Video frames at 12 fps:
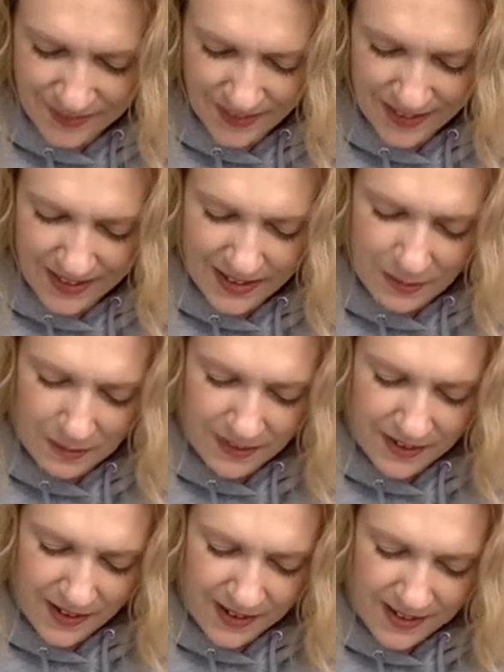A little bit of
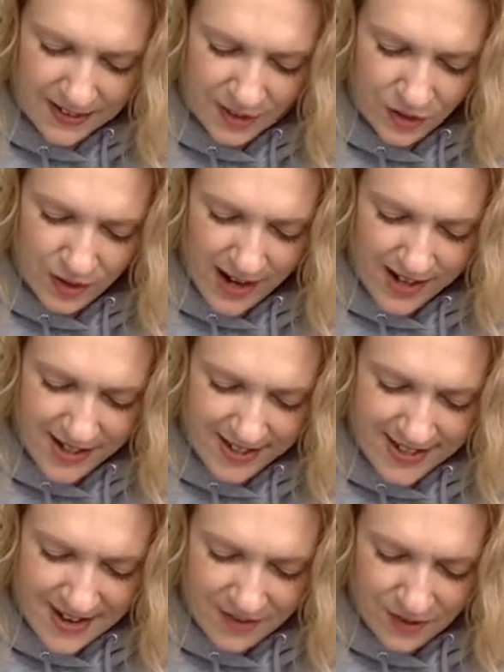art is
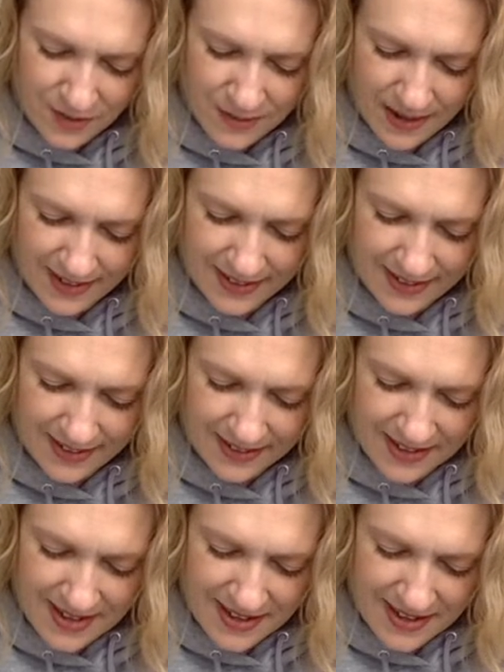distraction, never a bad thing.